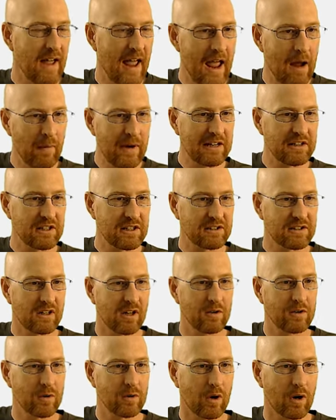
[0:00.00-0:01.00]
And we could just
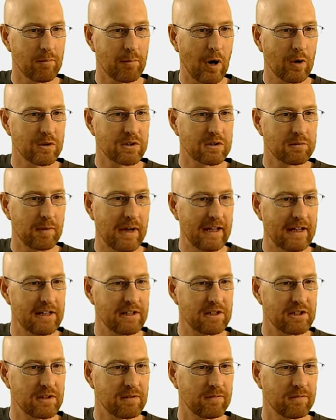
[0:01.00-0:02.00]
go to our post
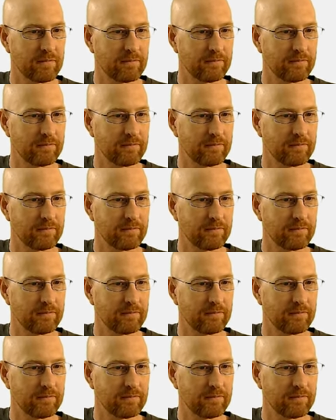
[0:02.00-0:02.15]
page.